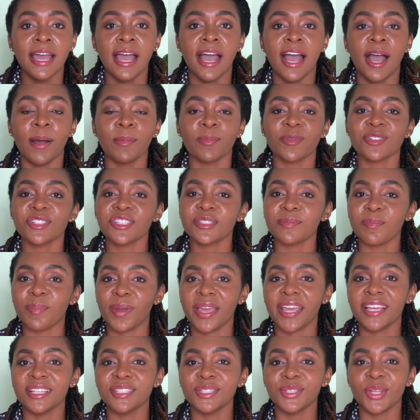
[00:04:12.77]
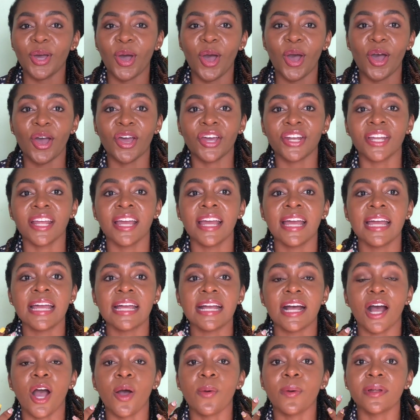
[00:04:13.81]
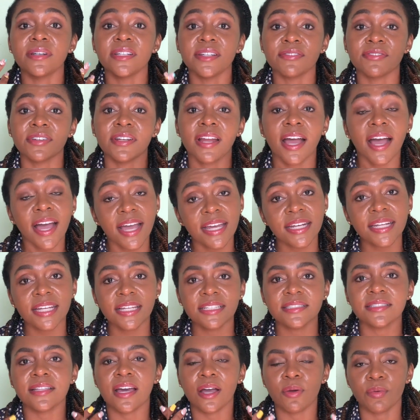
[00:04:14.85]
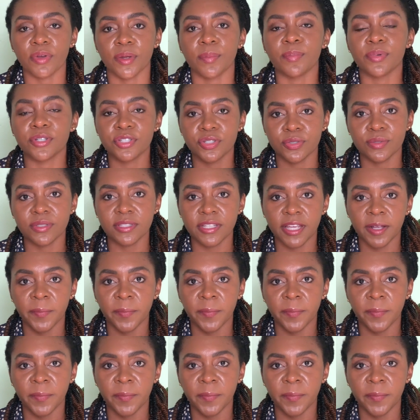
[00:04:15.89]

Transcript: um, which is based on our different ideas that we're producing.